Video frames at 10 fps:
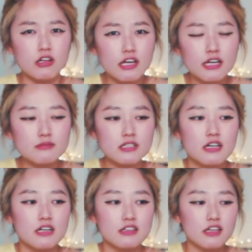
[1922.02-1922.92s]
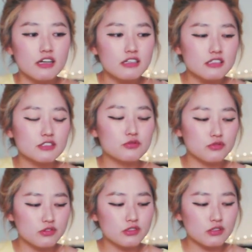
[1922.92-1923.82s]
card games, there is
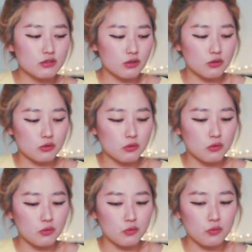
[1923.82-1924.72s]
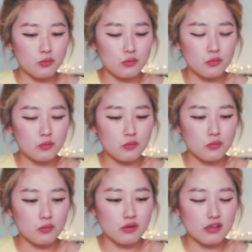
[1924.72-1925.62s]
really no
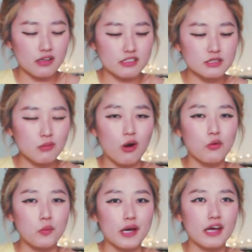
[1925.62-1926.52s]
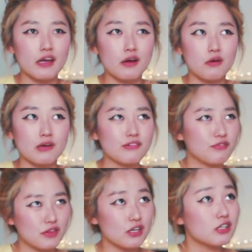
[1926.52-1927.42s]
a smart way,
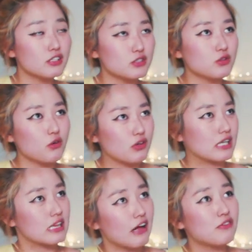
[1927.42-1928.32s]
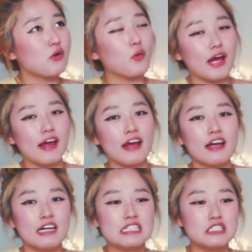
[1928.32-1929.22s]
or there is no clever
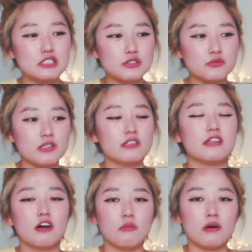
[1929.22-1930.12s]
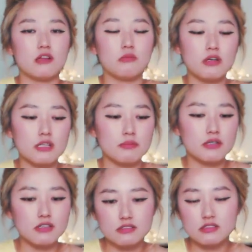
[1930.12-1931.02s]
way to win that amount of money,
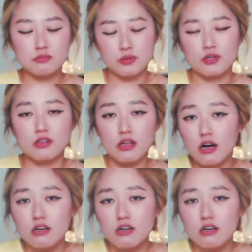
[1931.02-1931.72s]
because it's pure